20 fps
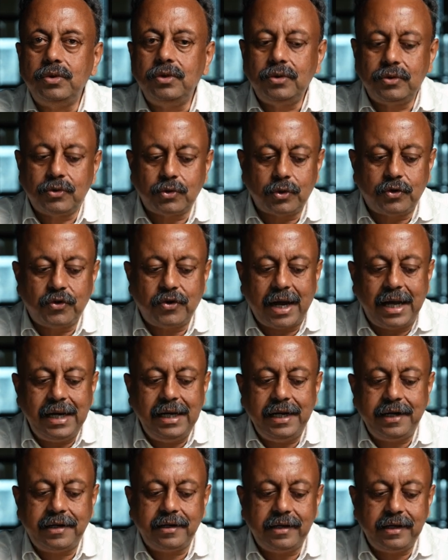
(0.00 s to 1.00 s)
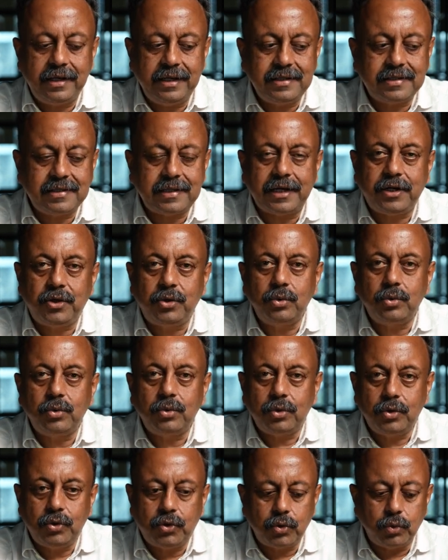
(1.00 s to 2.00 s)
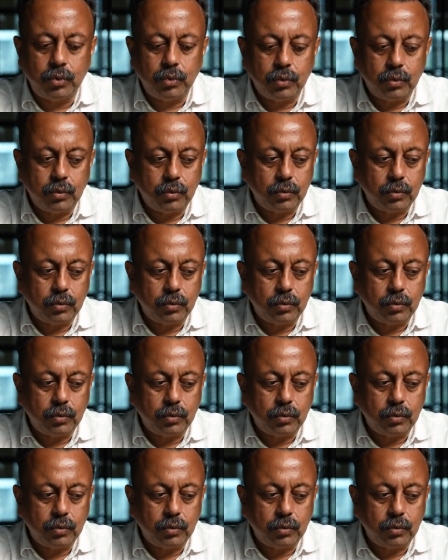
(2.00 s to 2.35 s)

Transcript: So try later is set to true.